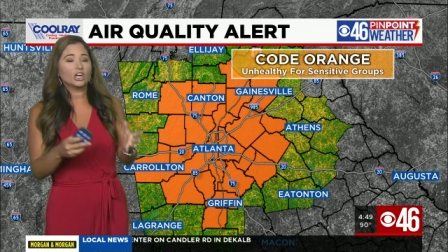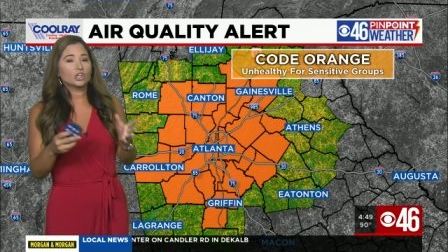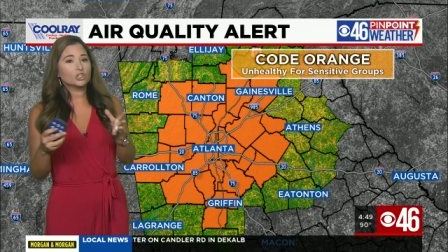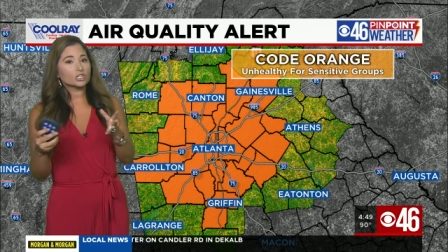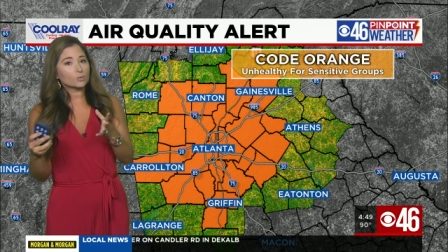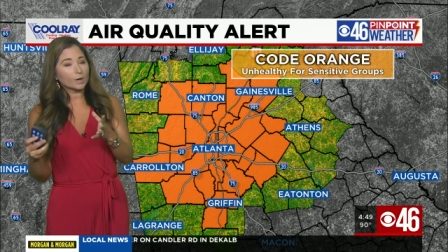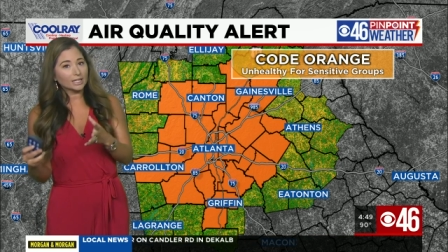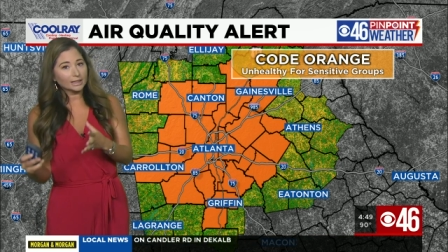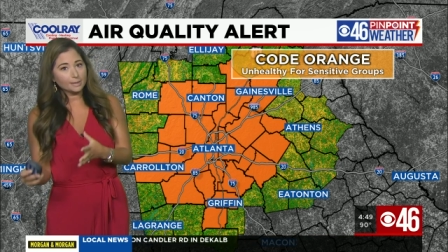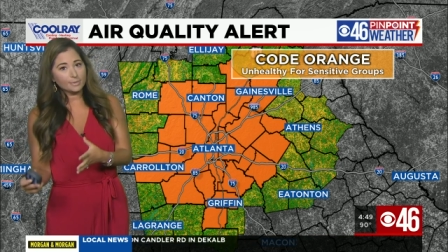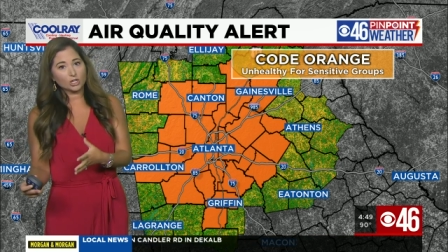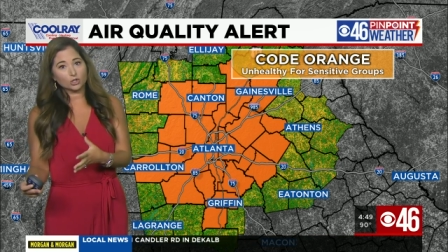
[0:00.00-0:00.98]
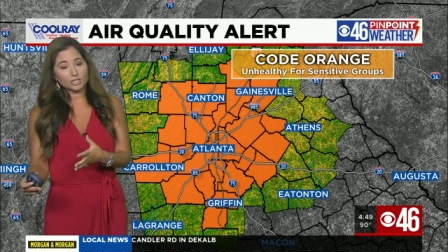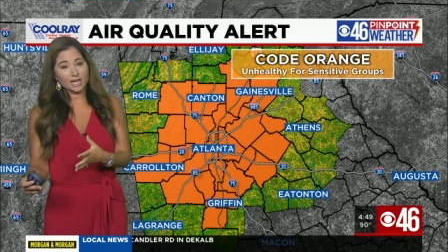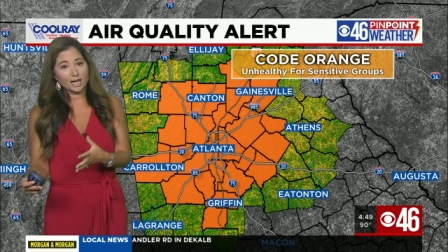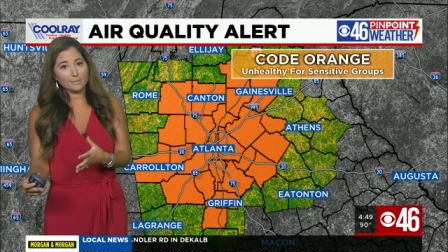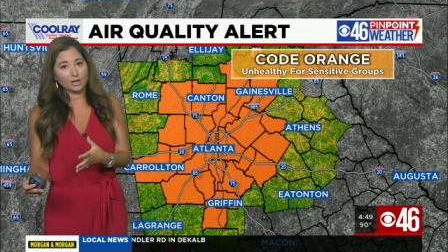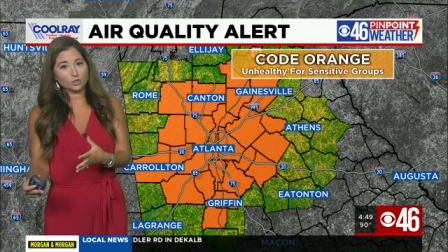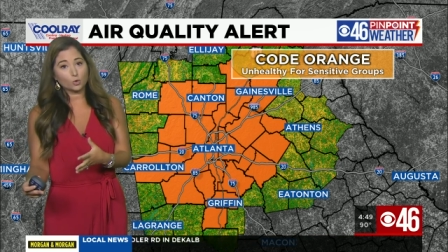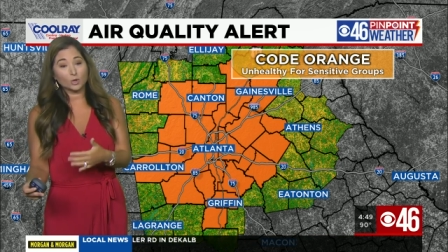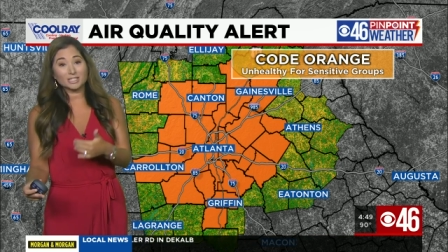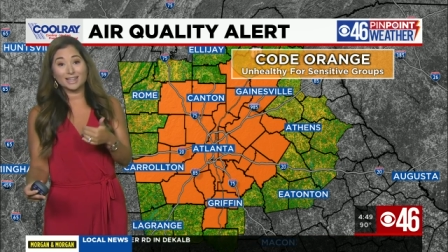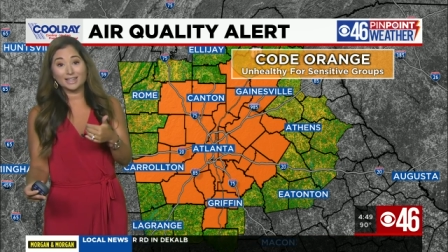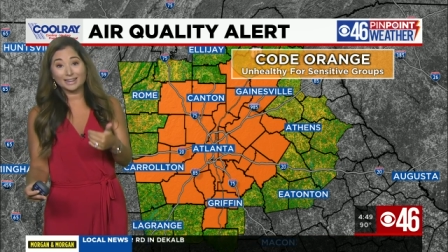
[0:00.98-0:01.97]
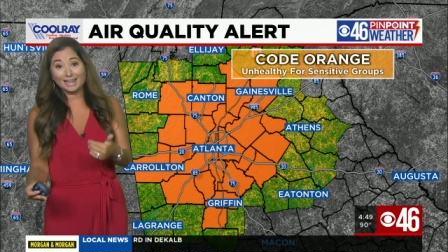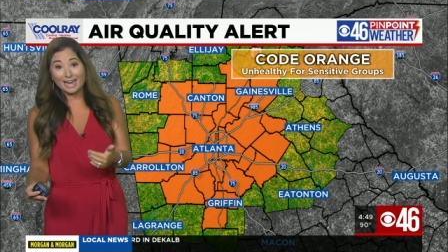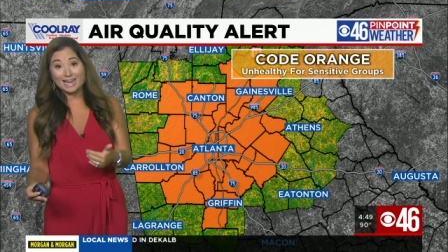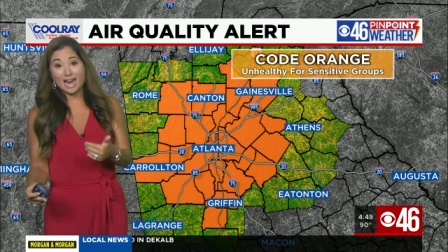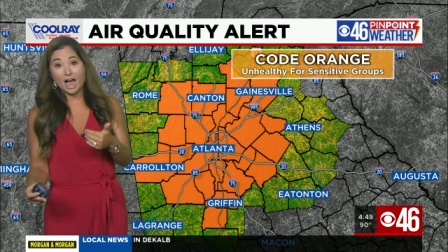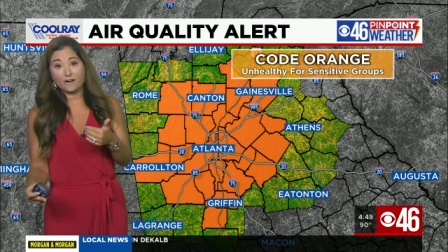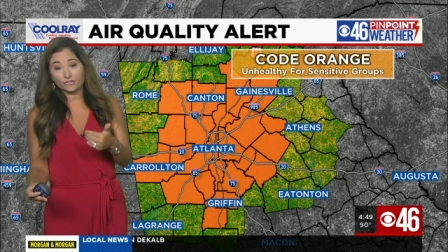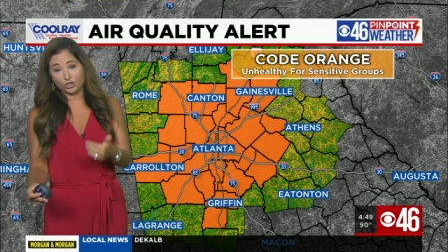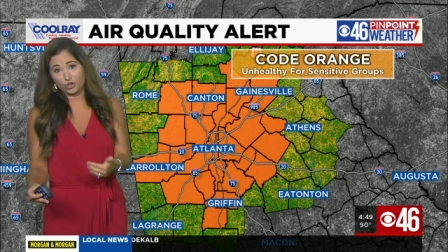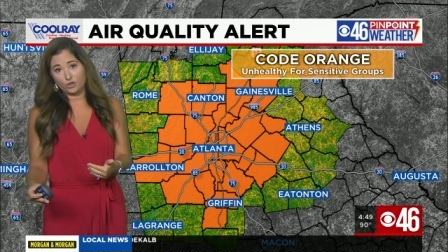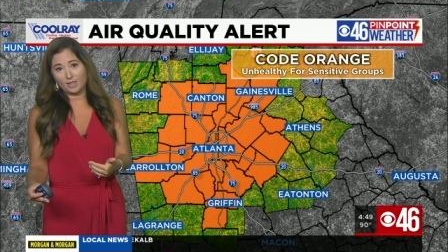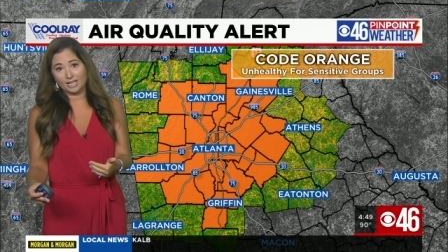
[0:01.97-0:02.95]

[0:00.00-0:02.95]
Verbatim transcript: You just want to limit your time outdoors in the late afternoon.